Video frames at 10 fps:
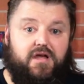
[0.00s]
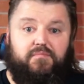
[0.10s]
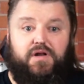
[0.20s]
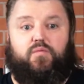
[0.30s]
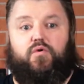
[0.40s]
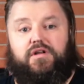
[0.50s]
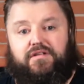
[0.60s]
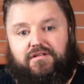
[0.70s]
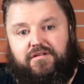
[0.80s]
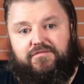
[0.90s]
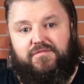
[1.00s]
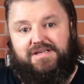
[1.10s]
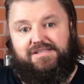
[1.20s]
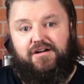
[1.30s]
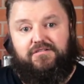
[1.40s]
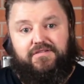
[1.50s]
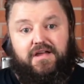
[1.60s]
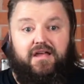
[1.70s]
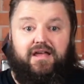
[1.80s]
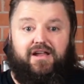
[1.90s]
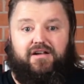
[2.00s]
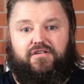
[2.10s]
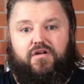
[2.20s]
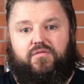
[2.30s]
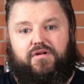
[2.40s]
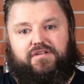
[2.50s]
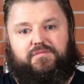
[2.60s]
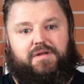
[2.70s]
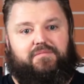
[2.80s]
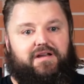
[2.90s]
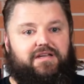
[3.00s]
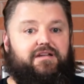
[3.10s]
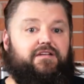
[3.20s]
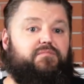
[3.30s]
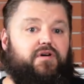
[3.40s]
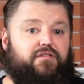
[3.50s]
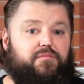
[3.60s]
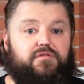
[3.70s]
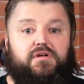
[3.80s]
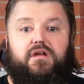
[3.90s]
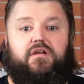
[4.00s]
but I want to learn for myself and I don't want to spend money if possible,